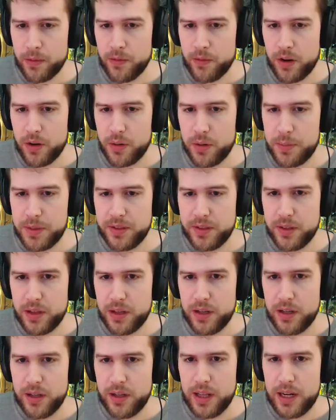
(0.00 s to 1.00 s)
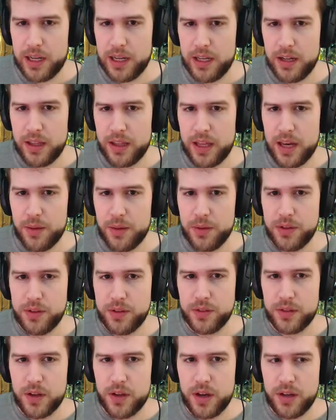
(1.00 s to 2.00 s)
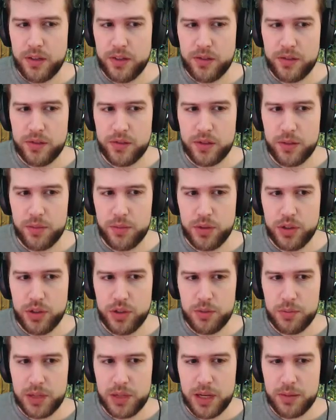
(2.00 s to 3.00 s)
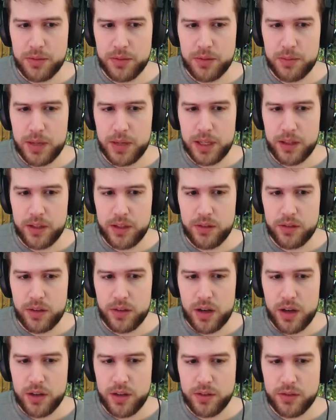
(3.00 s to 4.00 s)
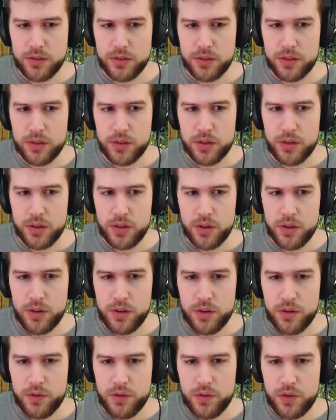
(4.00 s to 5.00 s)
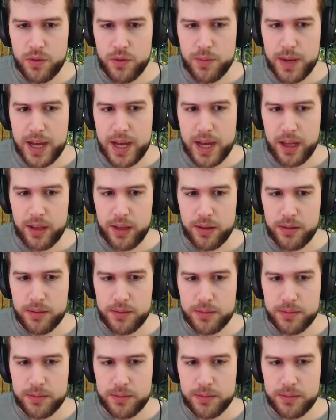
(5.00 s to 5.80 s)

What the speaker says: Alright, we're busy killing their leader there, which is nice, and we should be able to make these guys fall back.